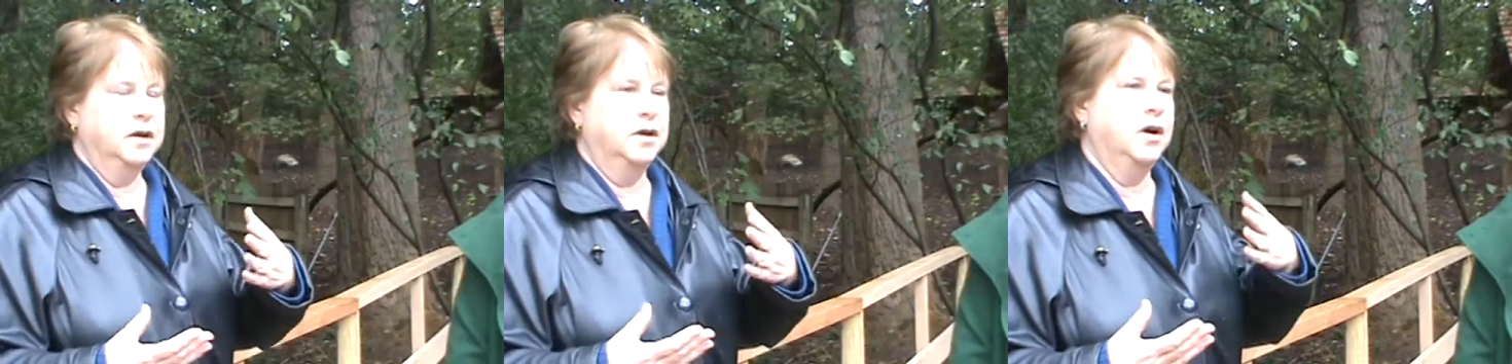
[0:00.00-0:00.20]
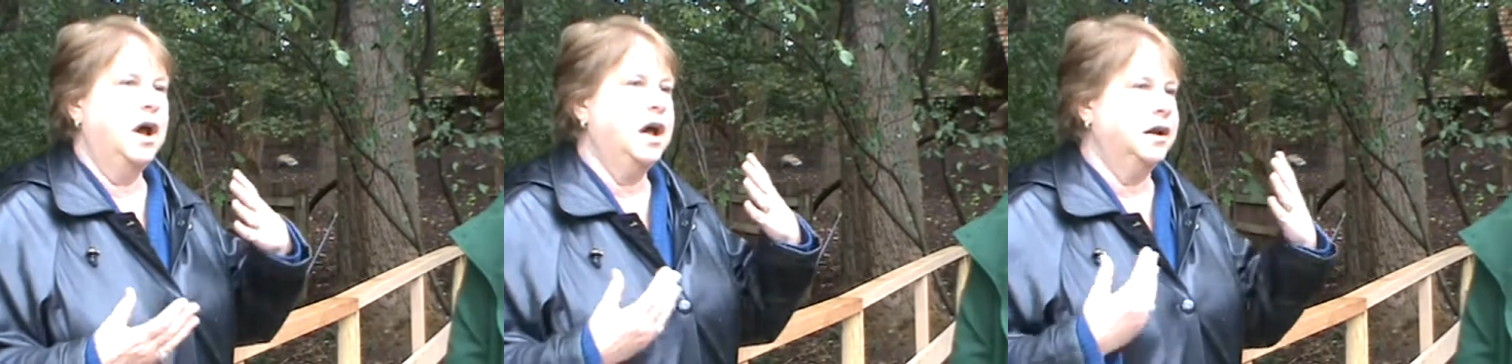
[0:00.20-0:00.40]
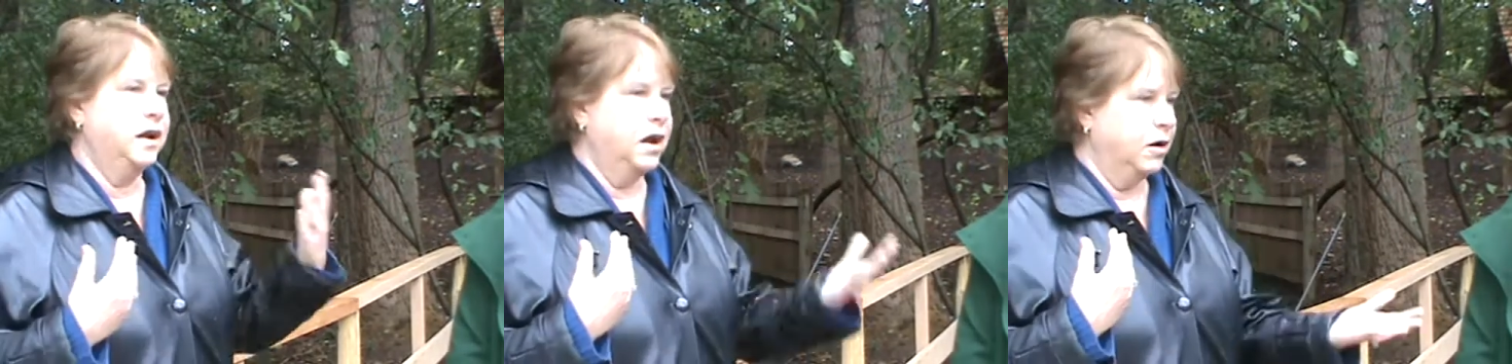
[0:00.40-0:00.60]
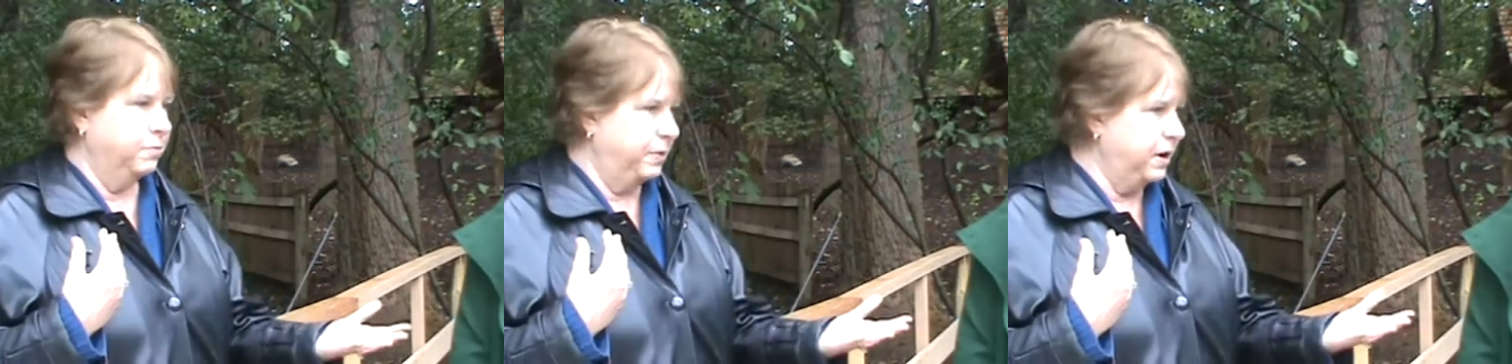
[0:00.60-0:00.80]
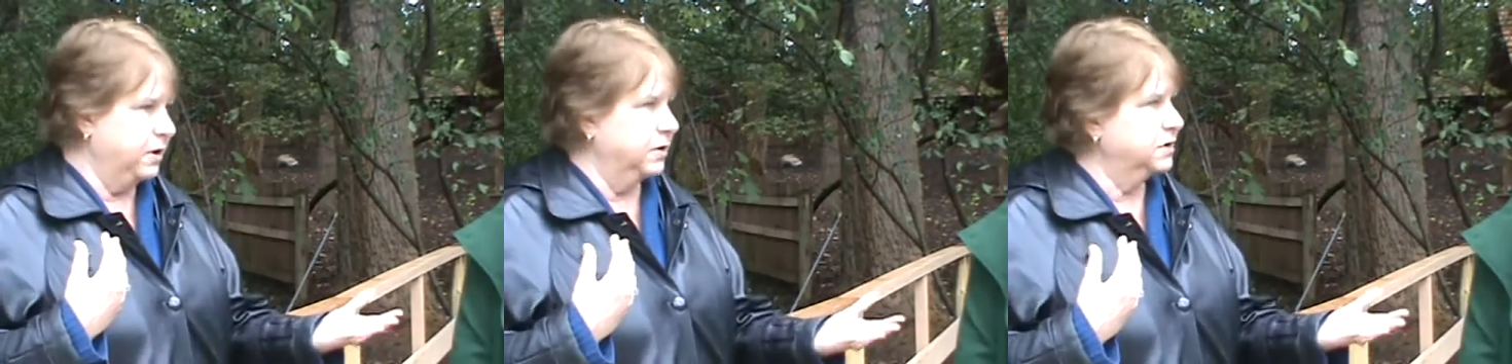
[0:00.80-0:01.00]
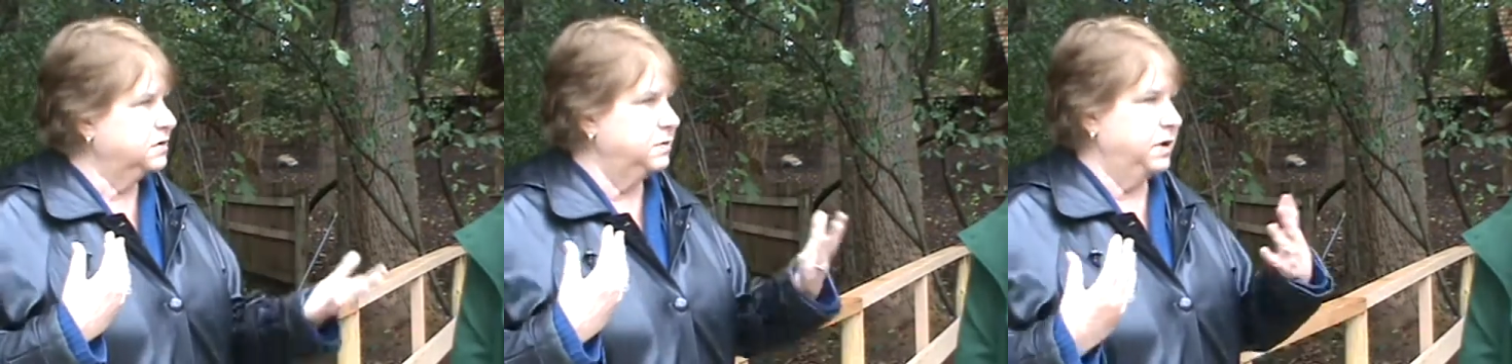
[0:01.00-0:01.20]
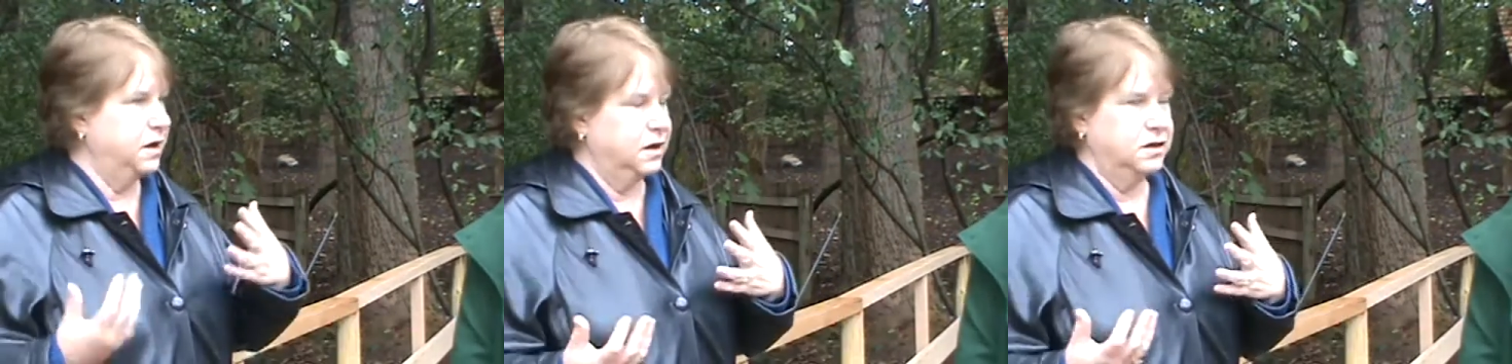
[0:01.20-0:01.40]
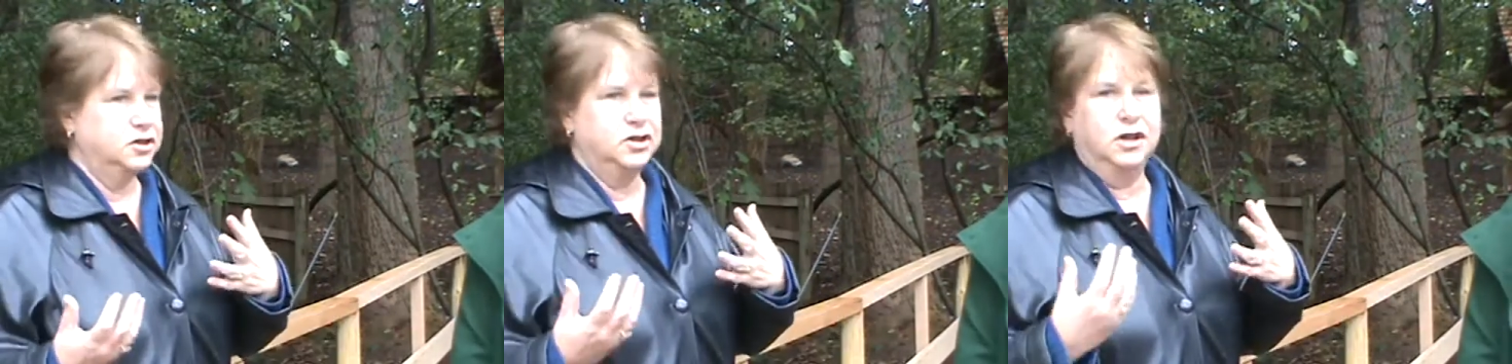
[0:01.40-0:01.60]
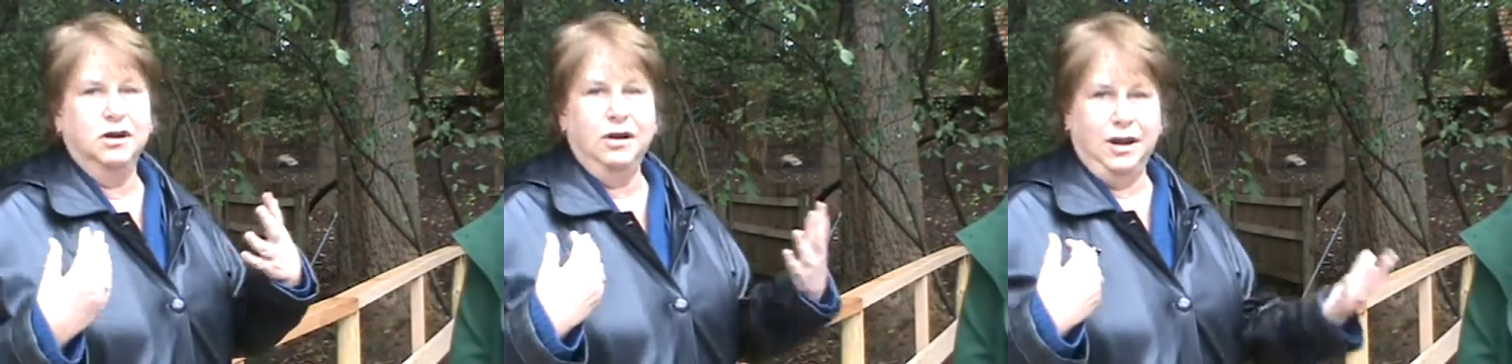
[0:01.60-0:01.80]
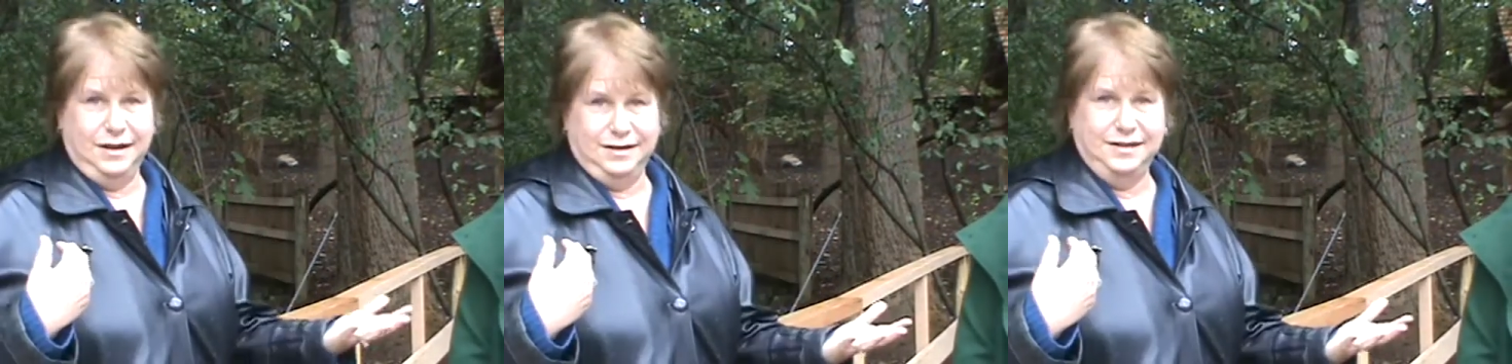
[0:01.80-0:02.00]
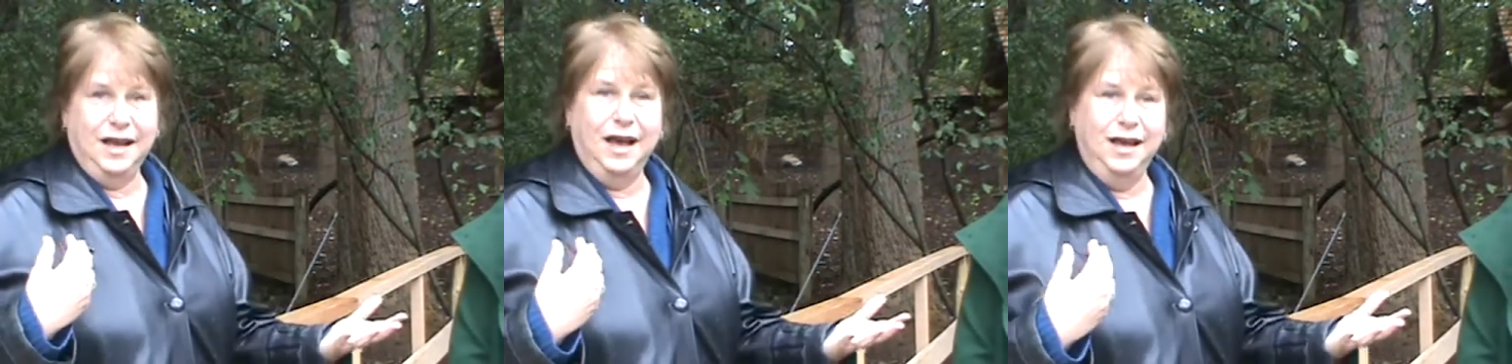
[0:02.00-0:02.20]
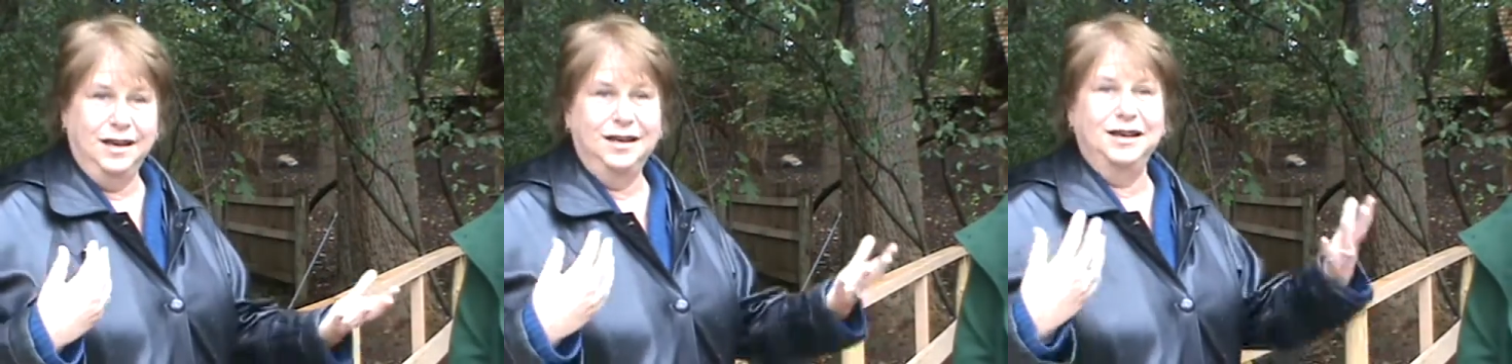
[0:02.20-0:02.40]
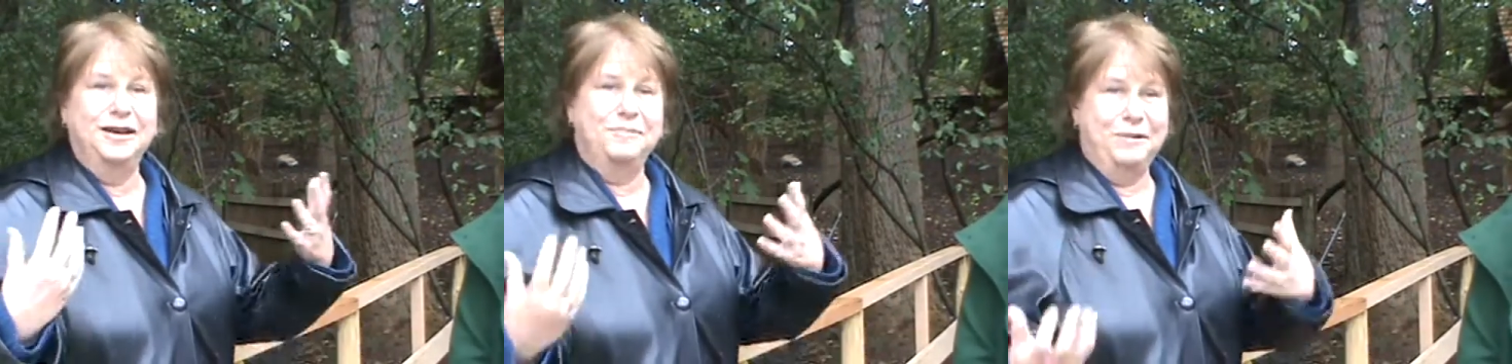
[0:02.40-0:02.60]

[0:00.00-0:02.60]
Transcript: you know how to help parents manage their anxiety